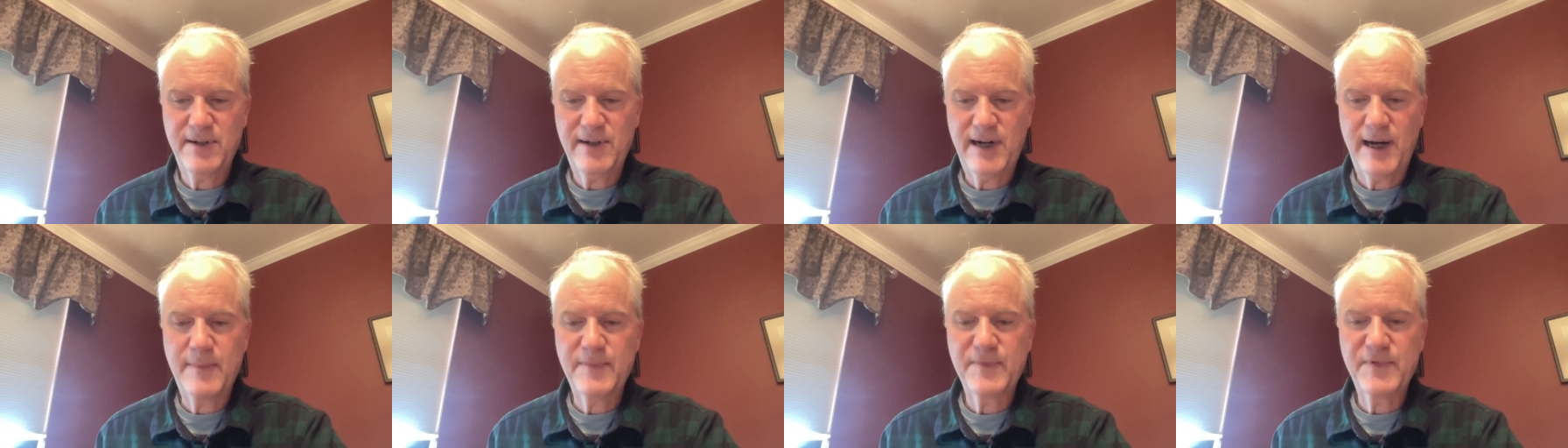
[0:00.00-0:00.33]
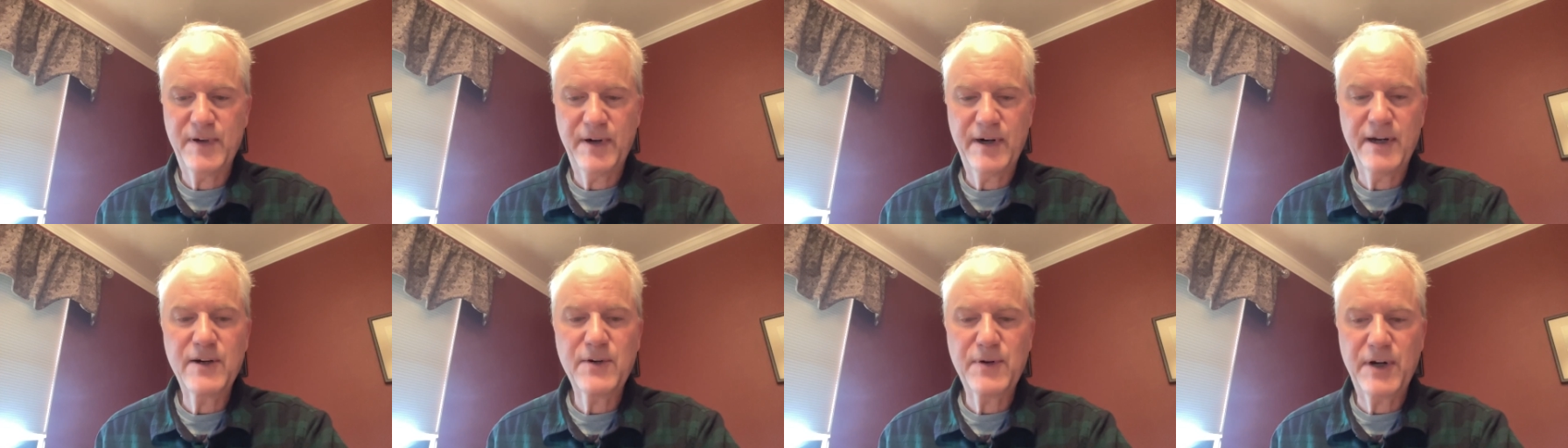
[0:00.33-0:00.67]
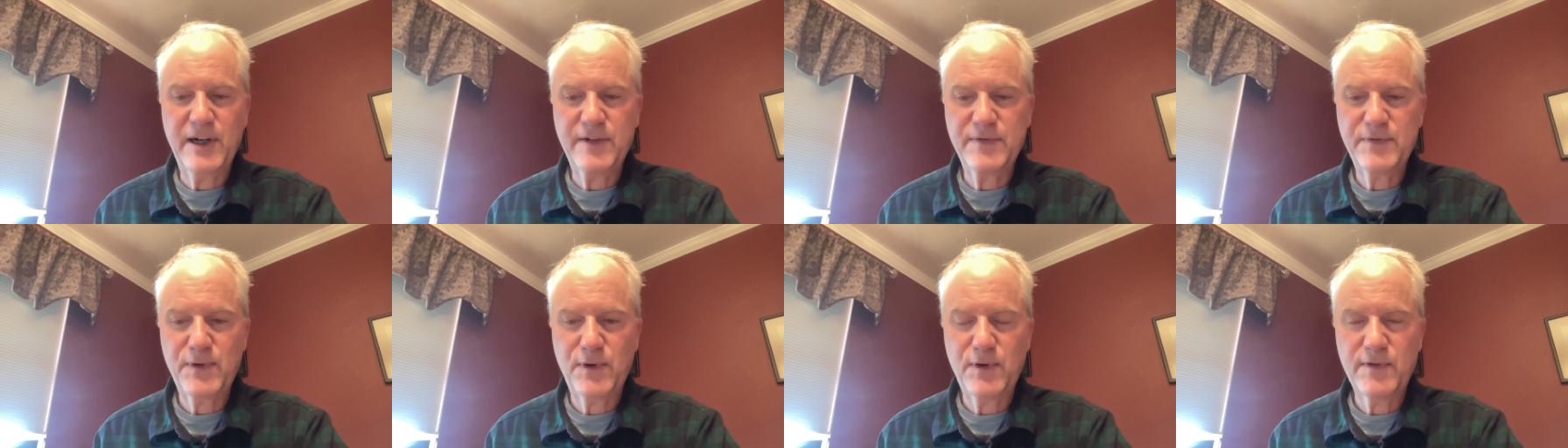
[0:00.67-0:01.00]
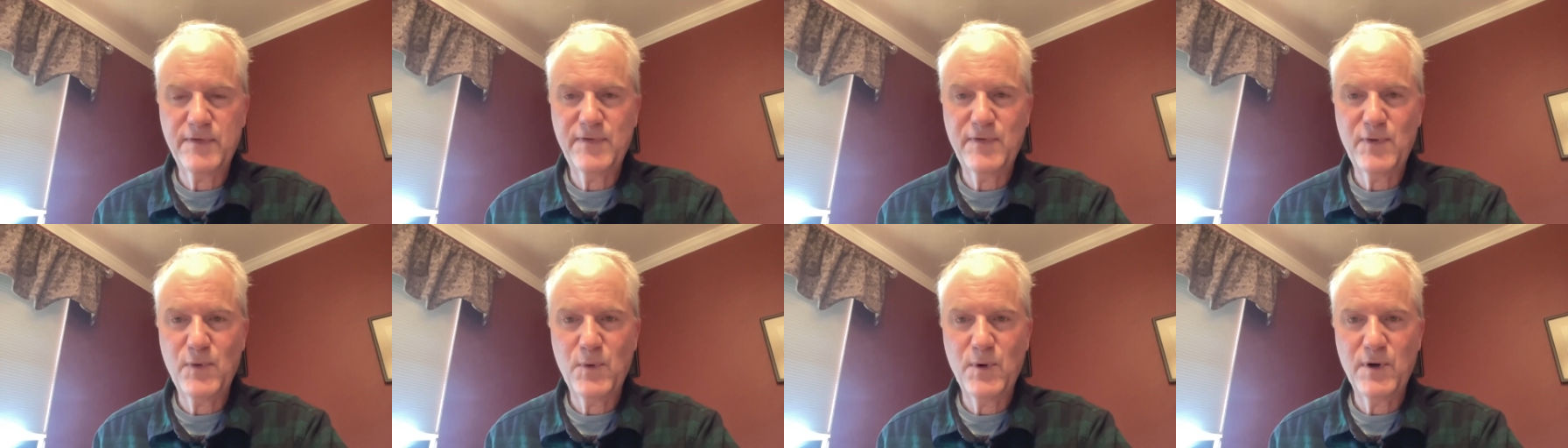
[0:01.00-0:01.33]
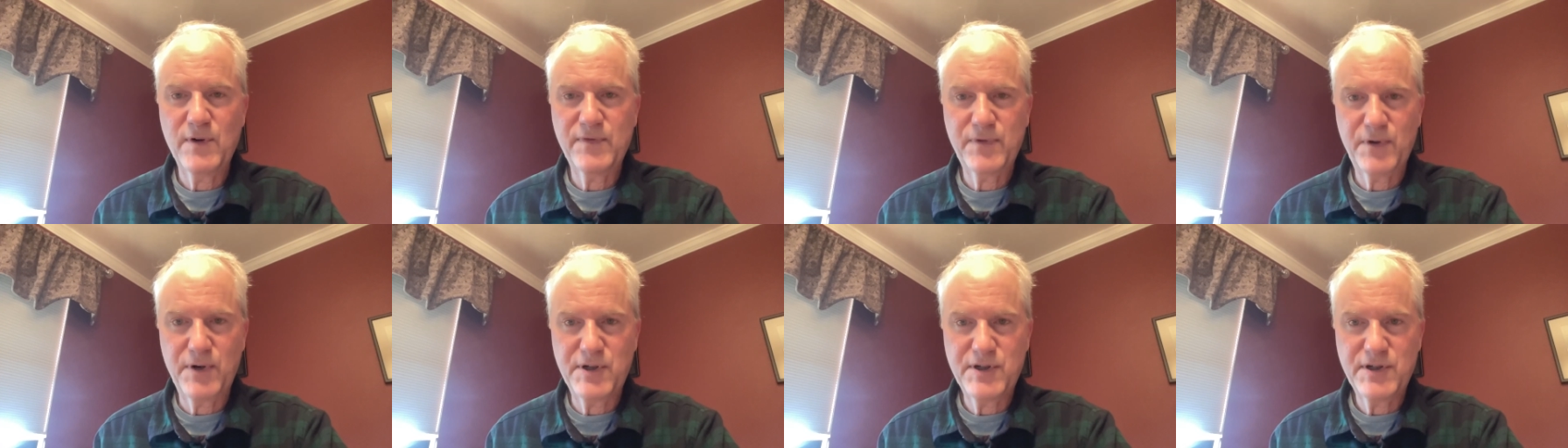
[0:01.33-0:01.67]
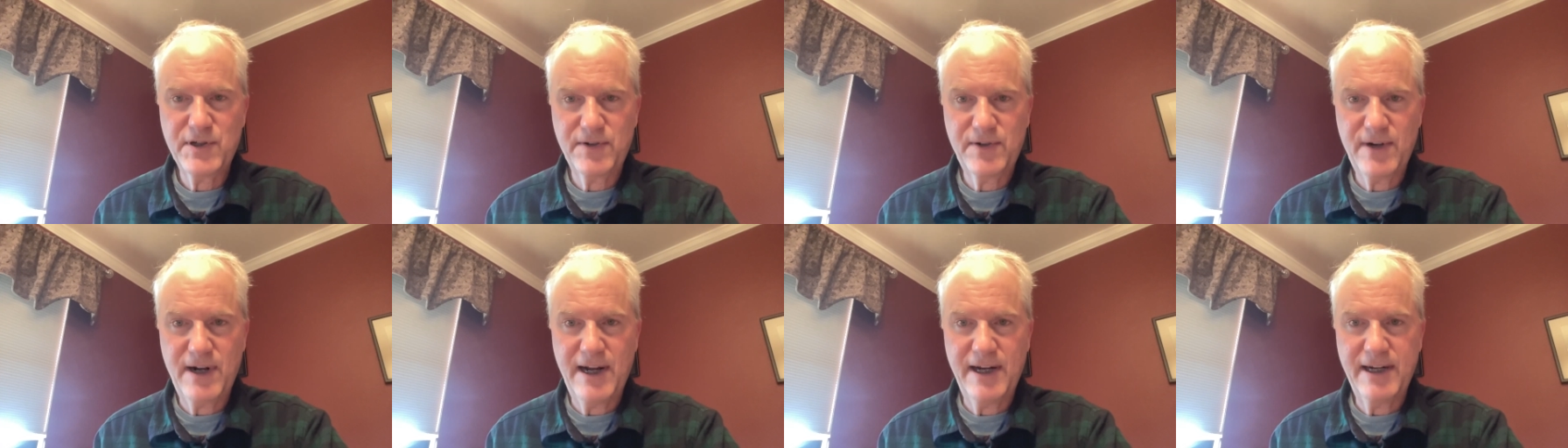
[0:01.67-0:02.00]
I'm very grateful for First
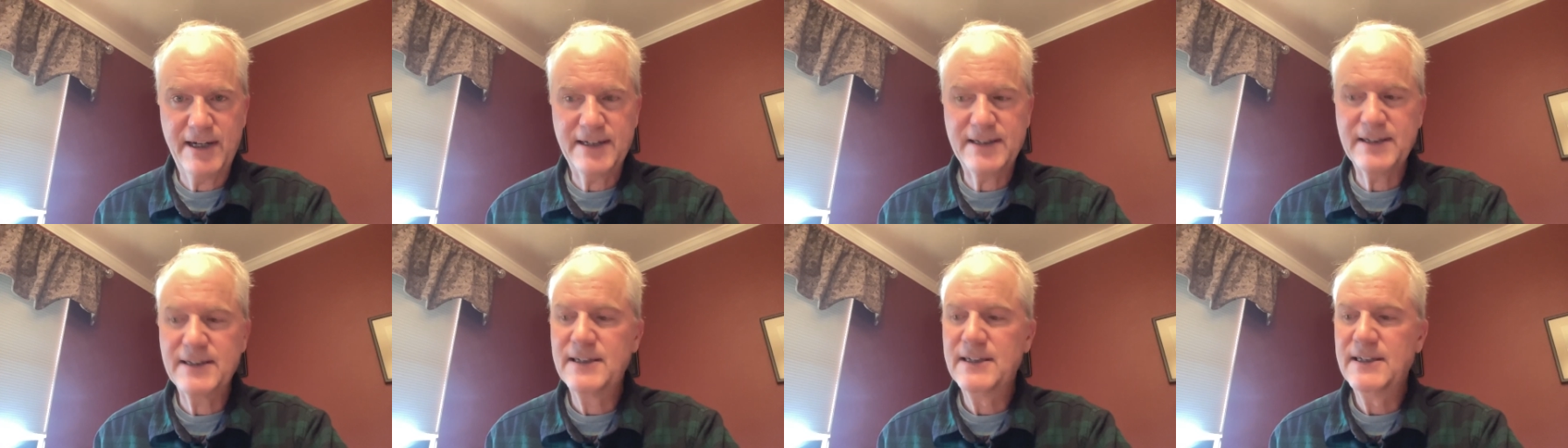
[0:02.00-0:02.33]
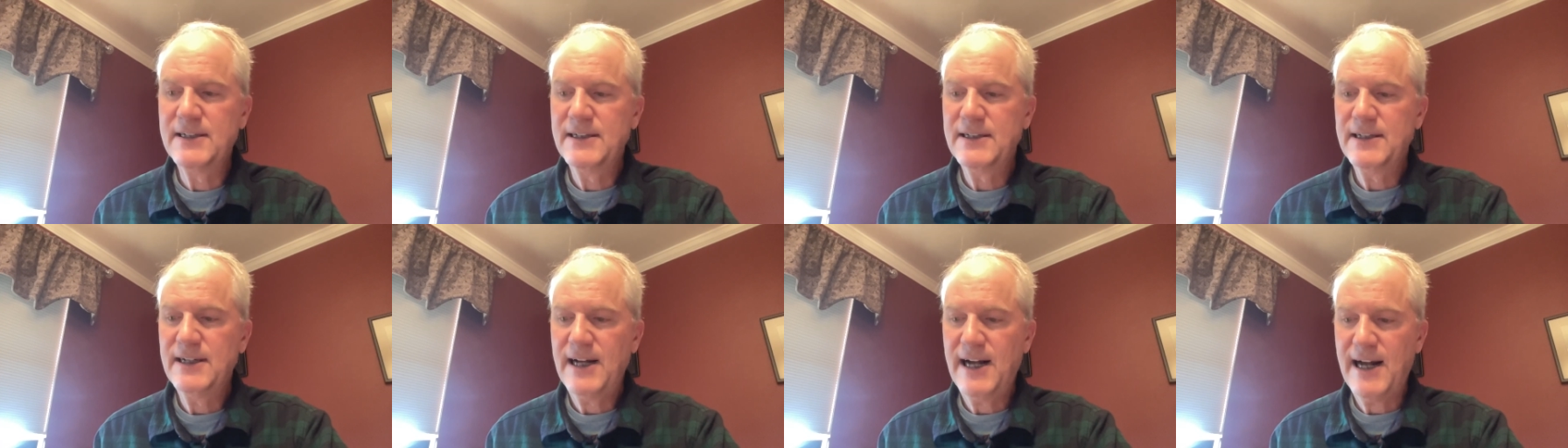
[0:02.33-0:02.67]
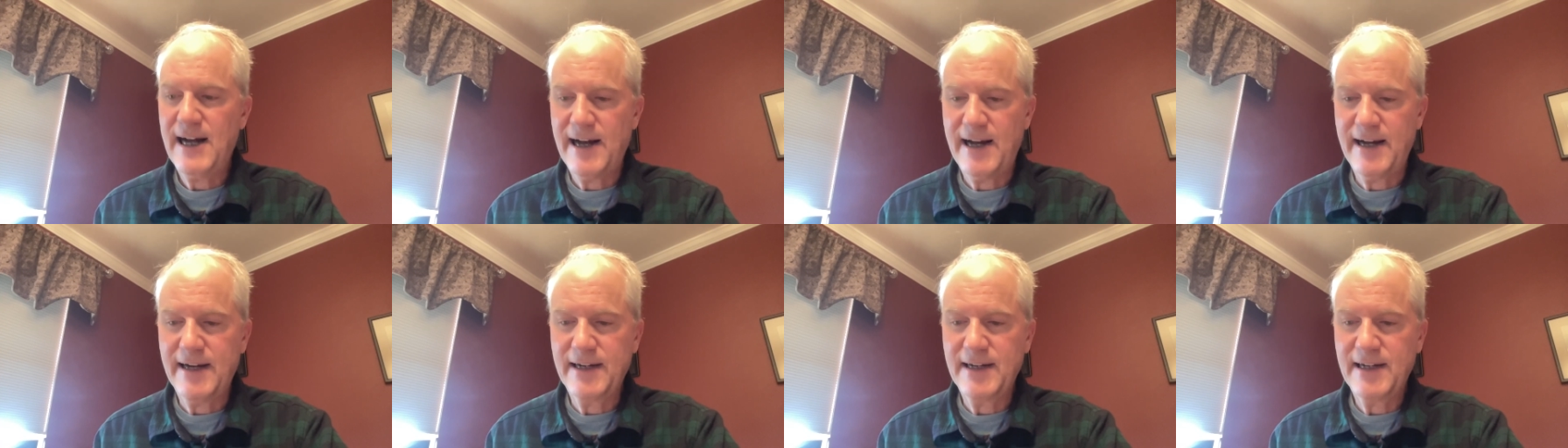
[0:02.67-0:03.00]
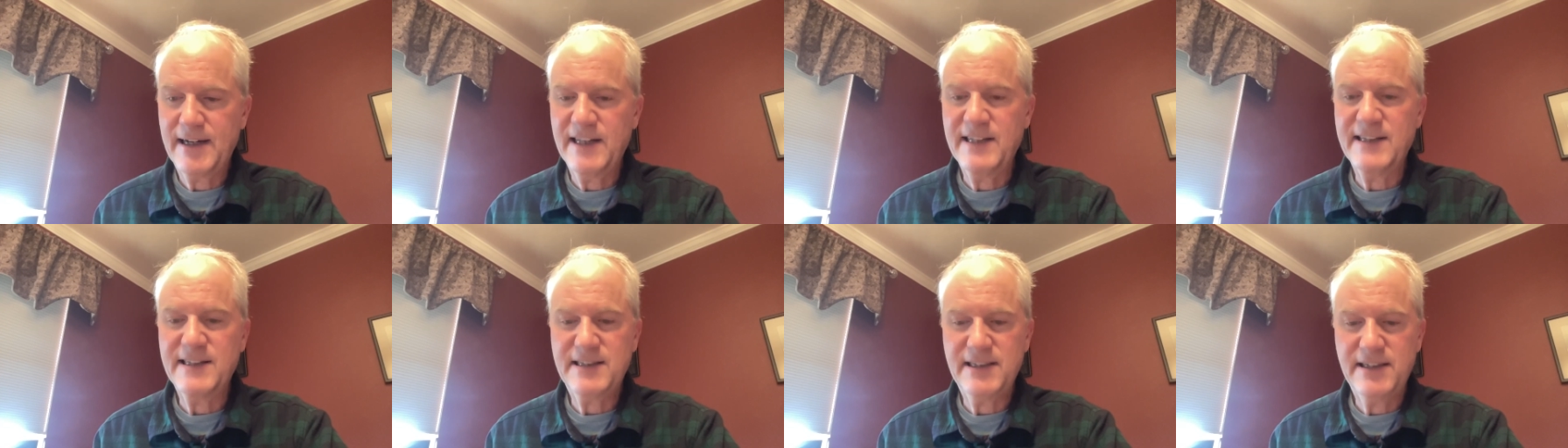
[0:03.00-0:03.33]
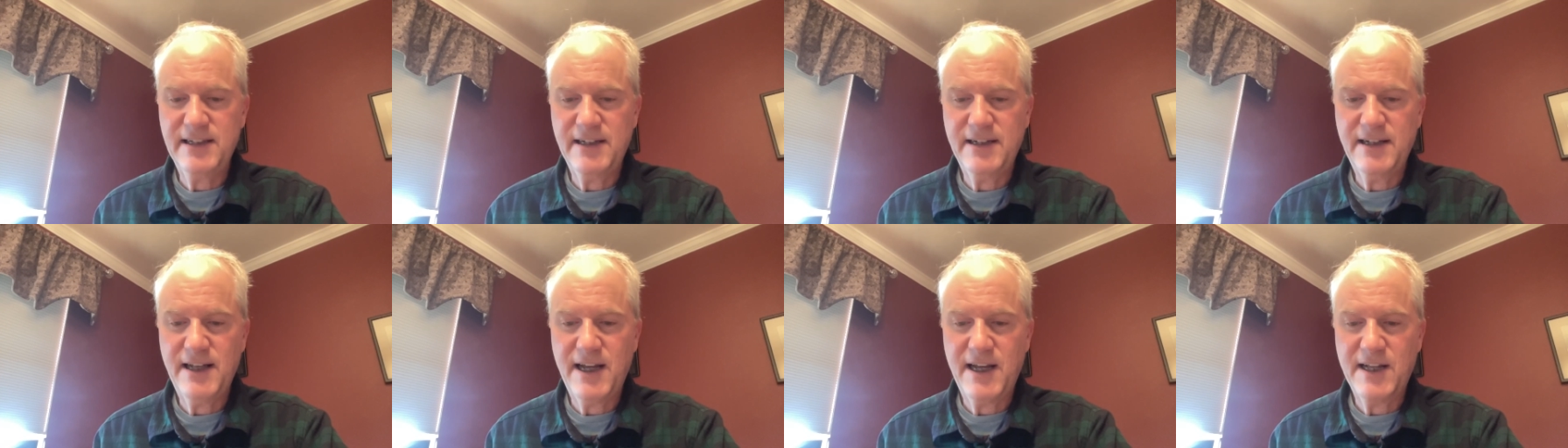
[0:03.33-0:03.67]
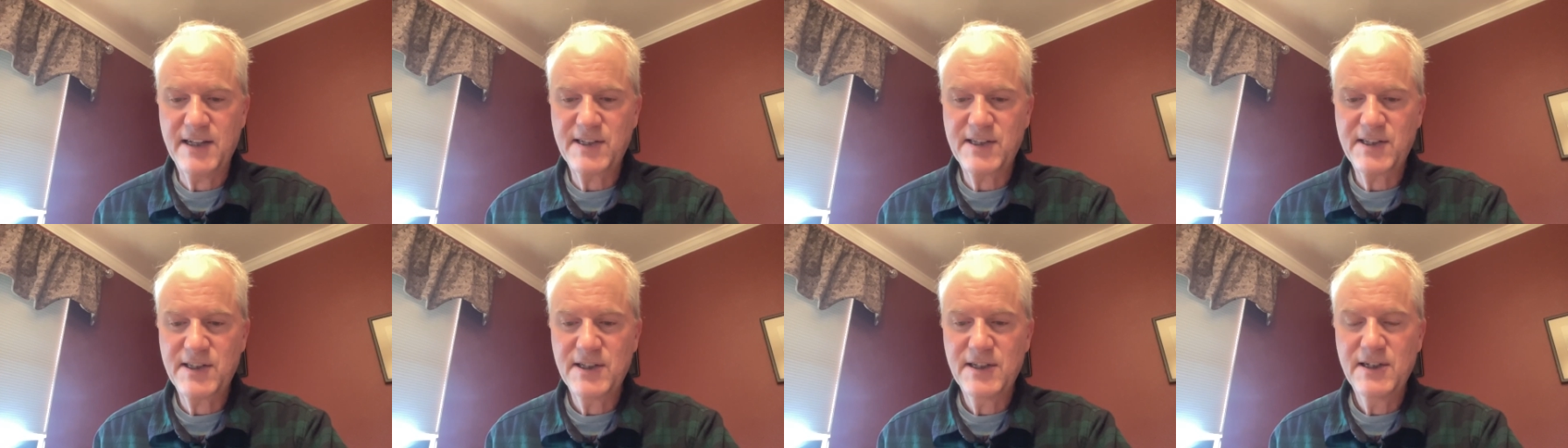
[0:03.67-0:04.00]
Orion, Haya, and
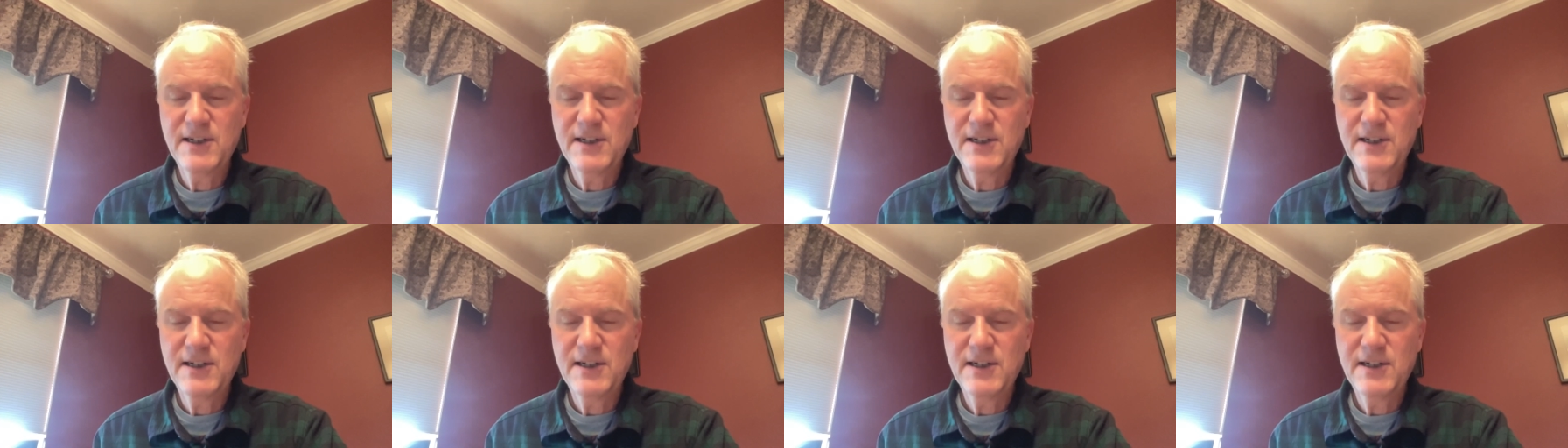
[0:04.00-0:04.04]
TNS